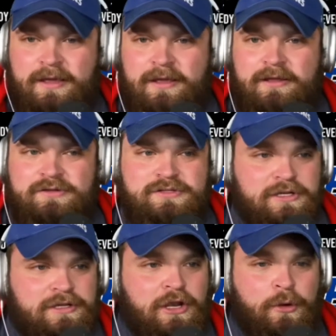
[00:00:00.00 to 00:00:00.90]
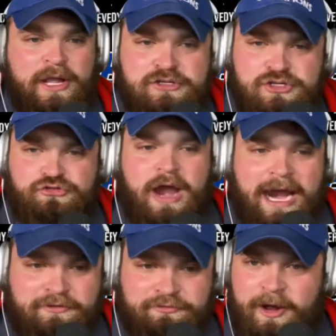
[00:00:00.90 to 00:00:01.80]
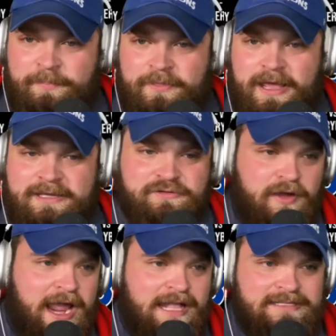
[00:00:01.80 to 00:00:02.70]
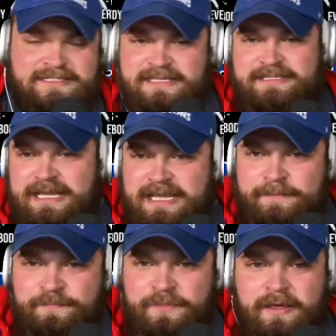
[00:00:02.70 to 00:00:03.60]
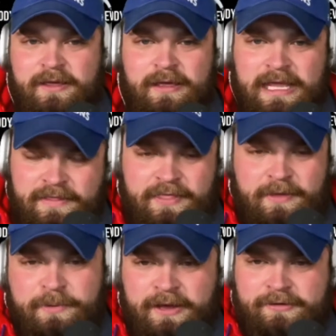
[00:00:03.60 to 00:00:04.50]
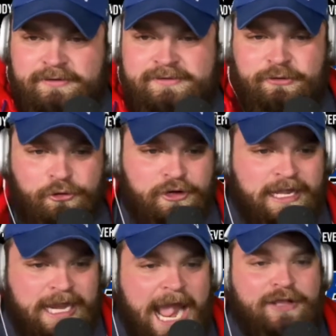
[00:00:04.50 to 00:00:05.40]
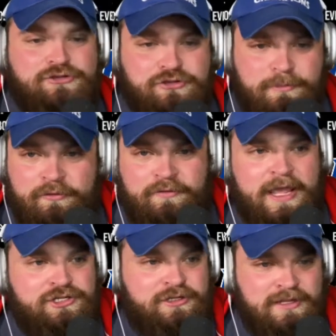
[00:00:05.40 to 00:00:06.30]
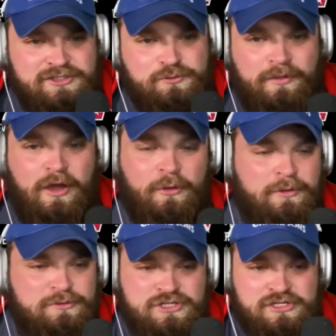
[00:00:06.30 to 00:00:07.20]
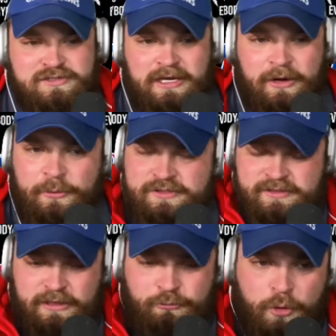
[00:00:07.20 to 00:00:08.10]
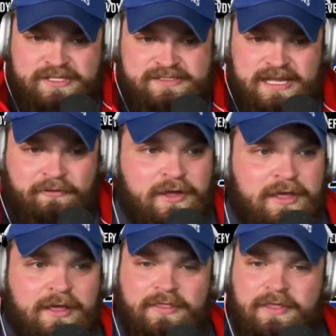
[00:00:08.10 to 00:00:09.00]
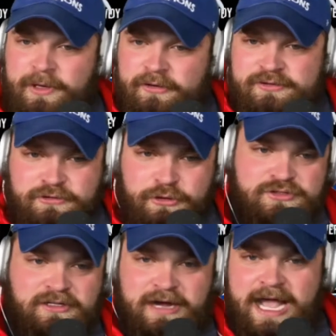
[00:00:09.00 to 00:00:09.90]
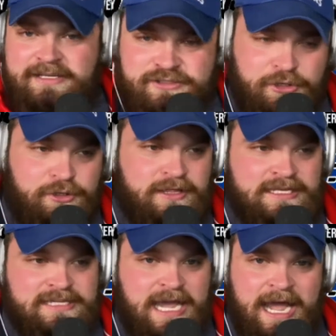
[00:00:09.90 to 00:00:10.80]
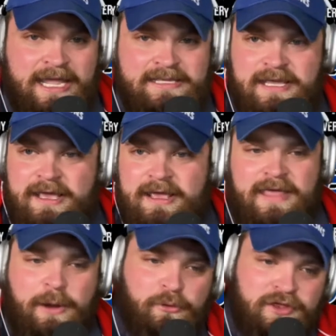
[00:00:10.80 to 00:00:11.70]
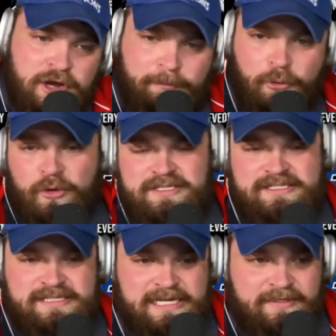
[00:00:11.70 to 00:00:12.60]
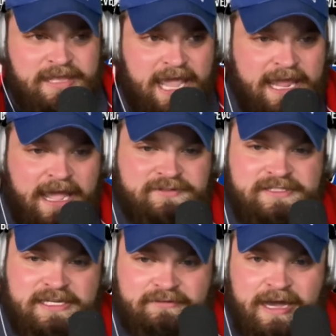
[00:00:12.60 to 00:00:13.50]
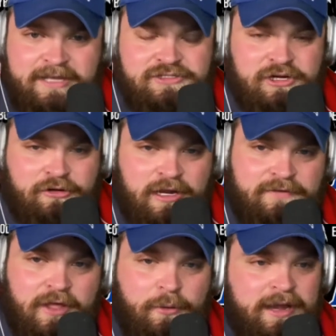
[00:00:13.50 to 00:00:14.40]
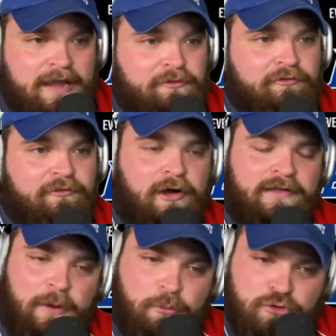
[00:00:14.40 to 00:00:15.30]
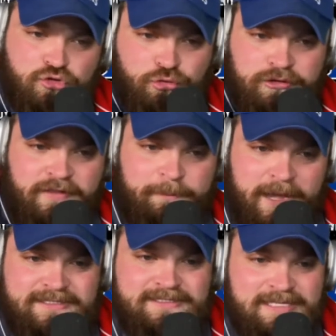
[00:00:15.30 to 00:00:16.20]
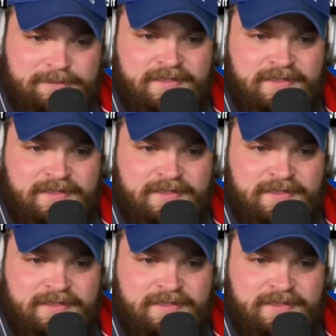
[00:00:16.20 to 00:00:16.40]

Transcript: to, you know, extract from as fans, as a team in the Bills in order to get extra motivation. This one, though, it was just, you know, it was, they wrote itself. The Bills lose the last two to these guys. They were the number one seed in the AFC last year, even though it never felt like they were truly the best team in the